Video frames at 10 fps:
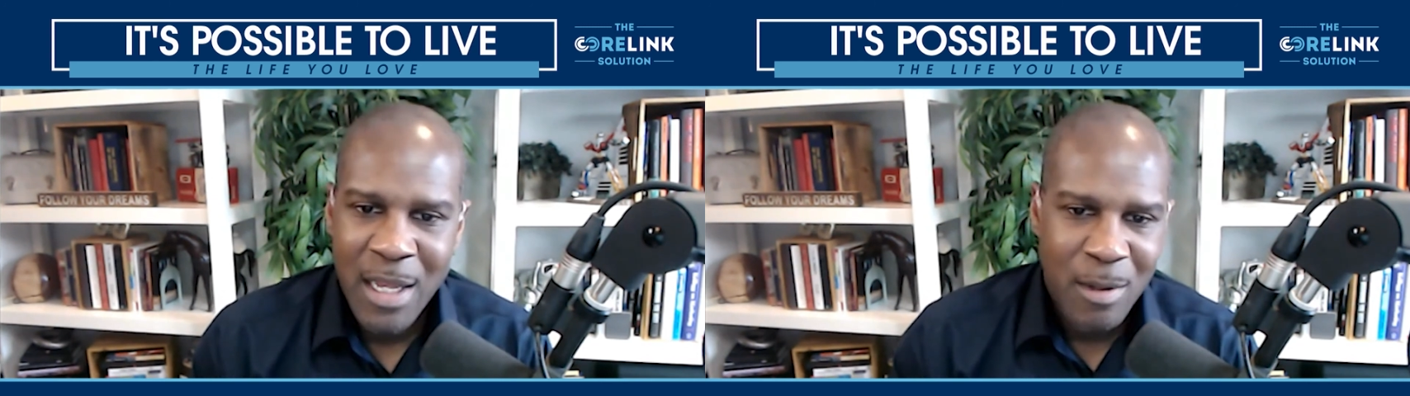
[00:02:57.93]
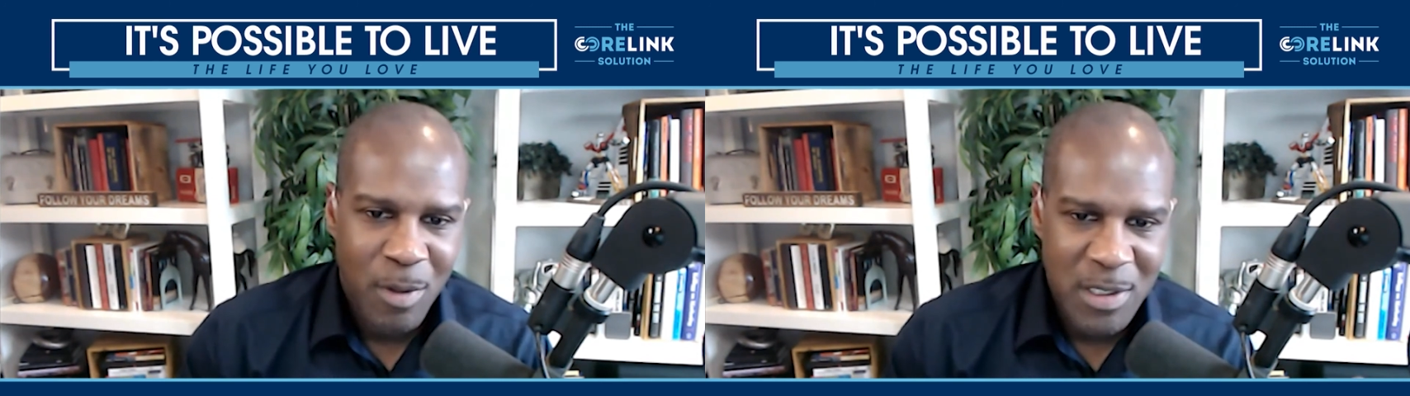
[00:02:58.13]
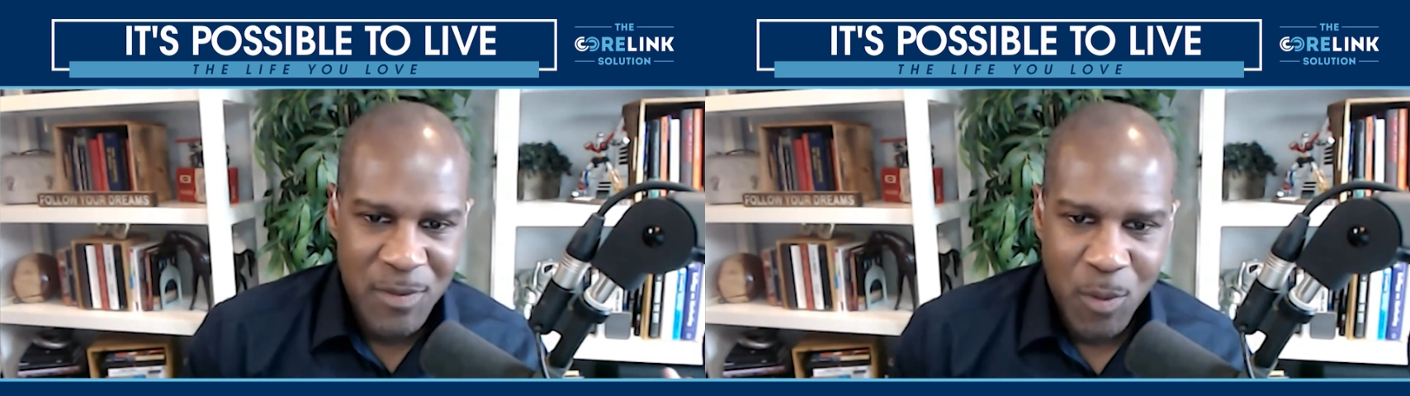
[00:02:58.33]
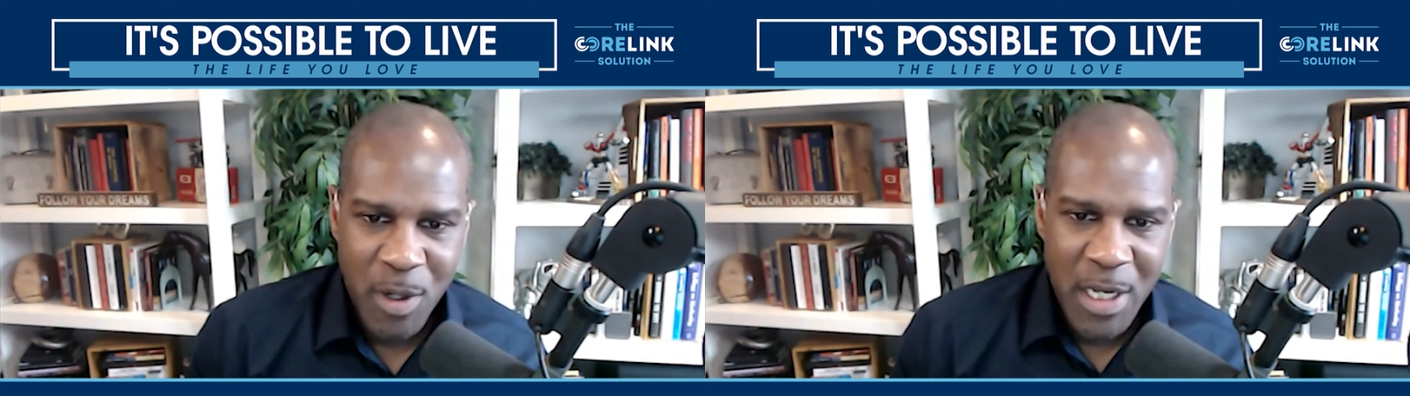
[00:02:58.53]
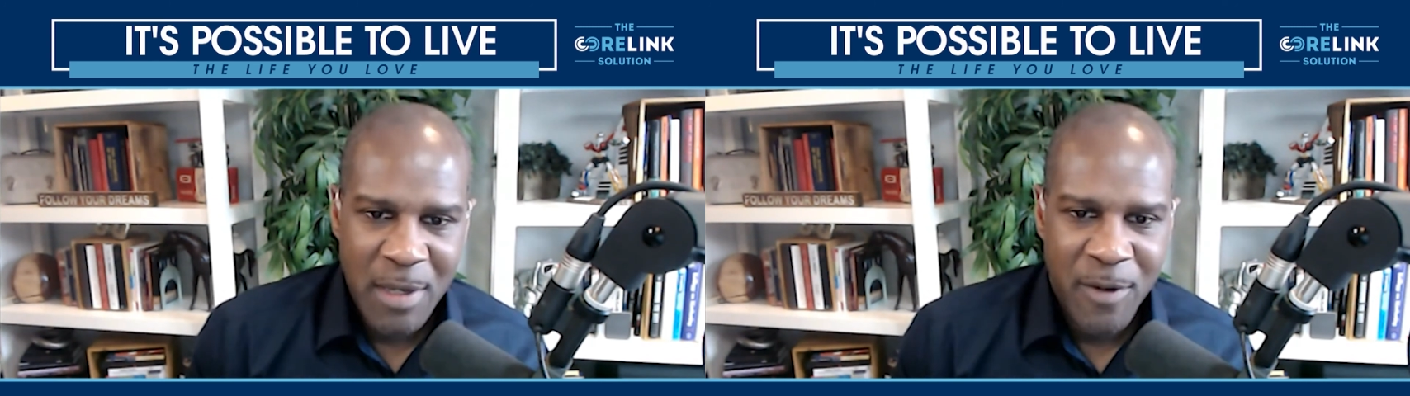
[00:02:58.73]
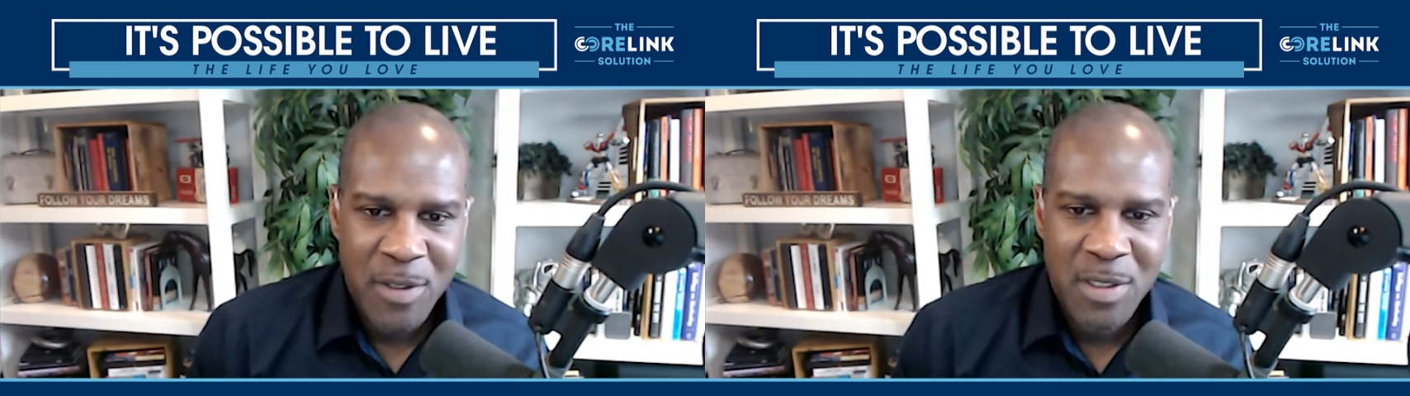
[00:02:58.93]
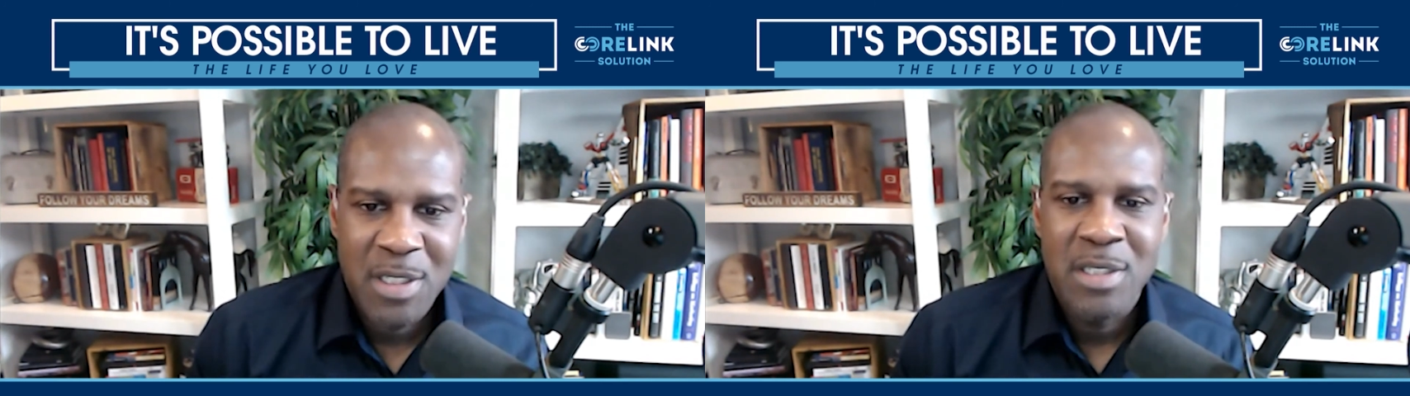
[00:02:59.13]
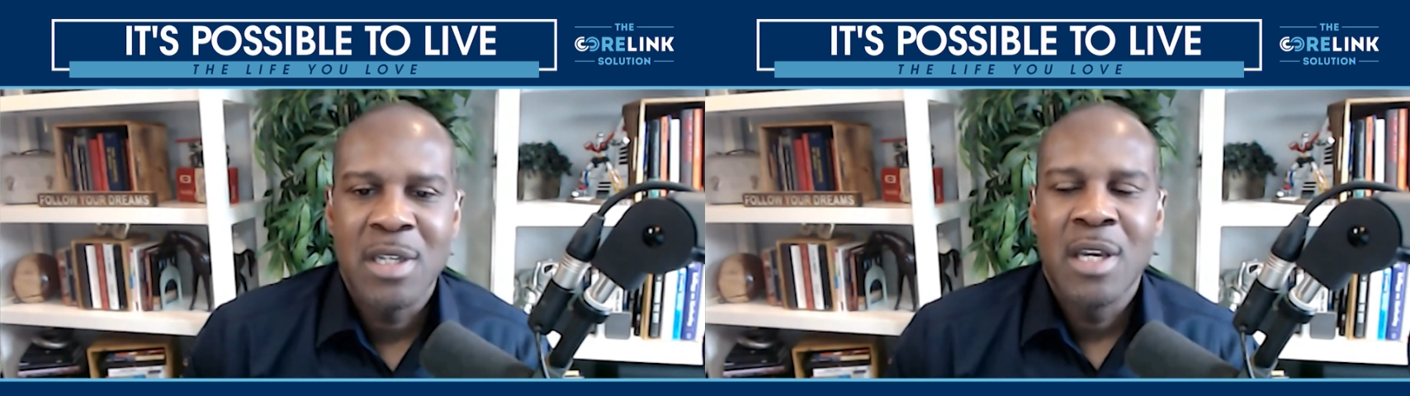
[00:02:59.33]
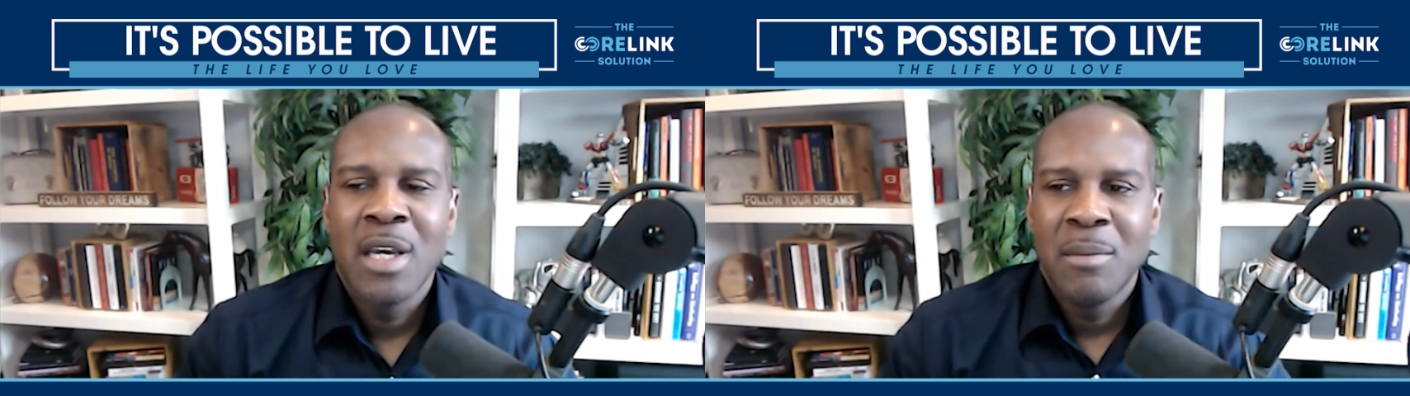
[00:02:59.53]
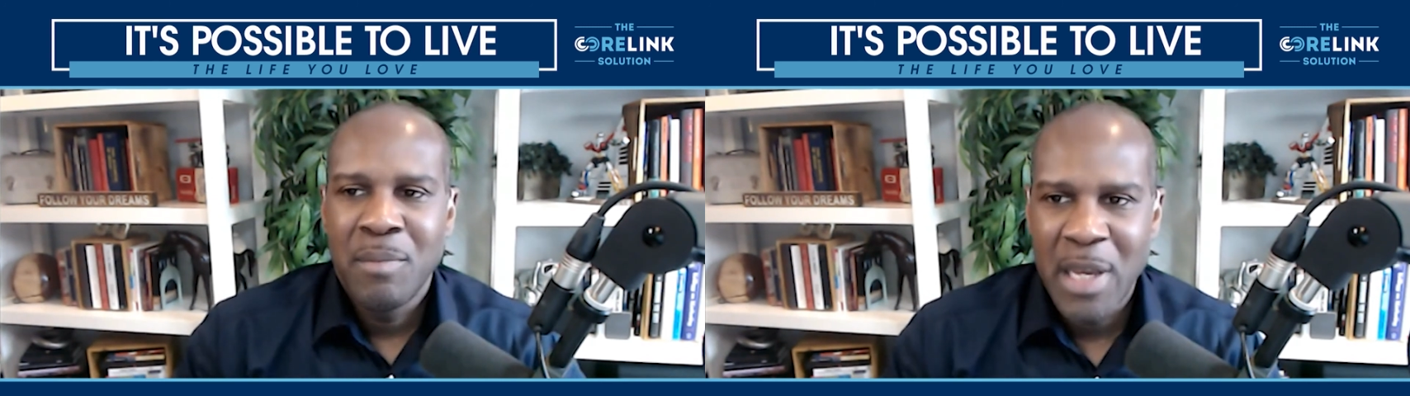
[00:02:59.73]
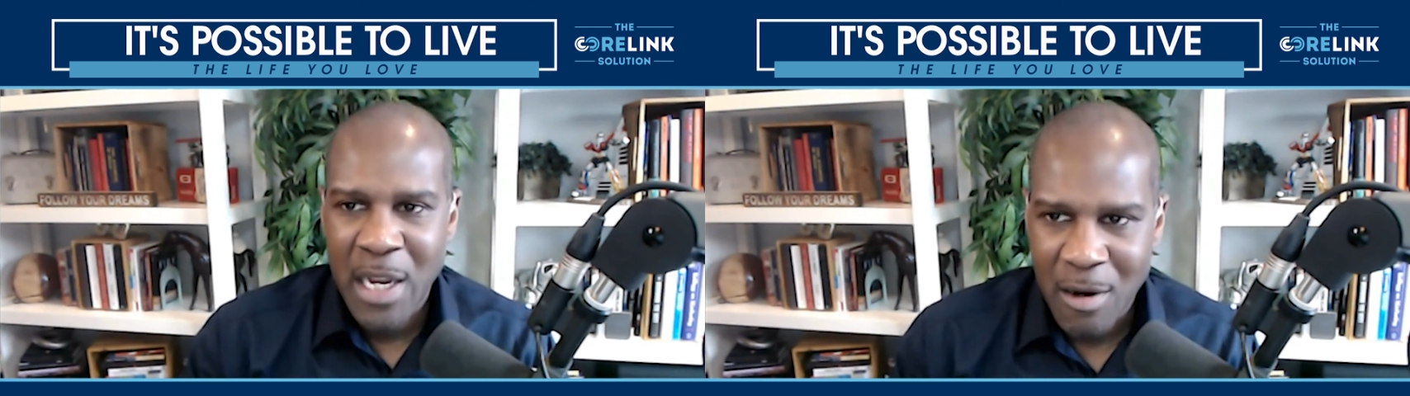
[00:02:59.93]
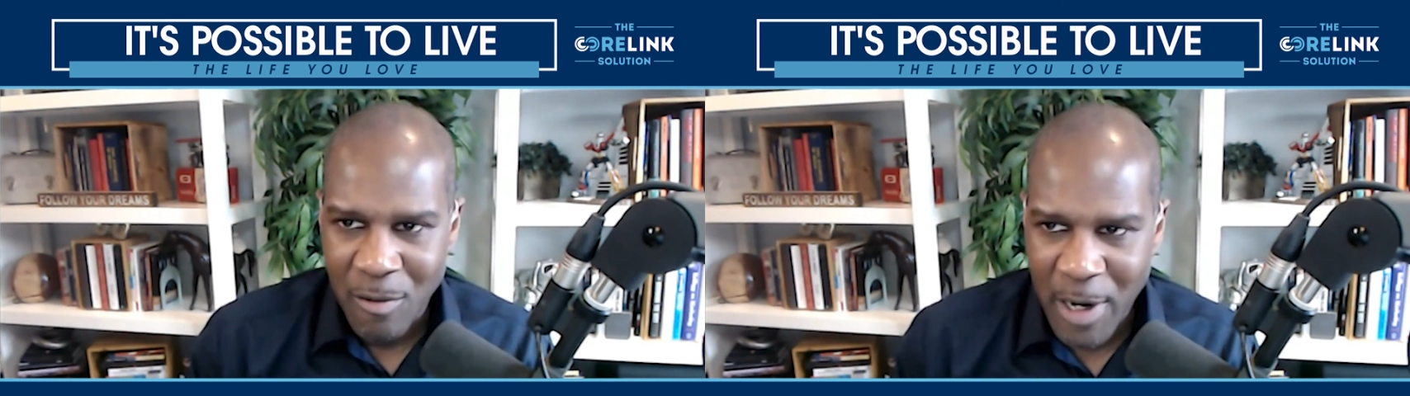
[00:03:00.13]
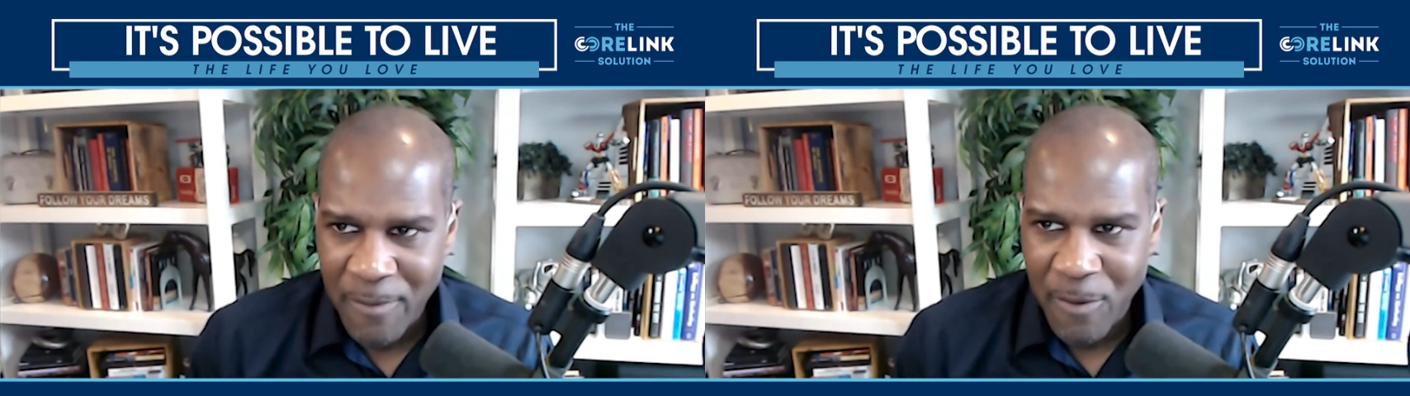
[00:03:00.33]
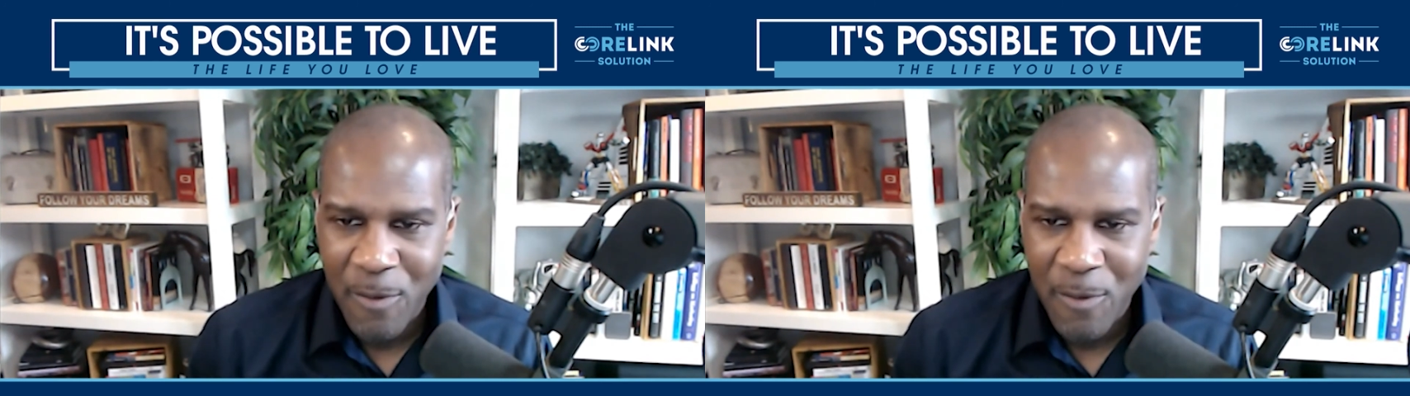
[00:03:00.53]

What's void versus being grateful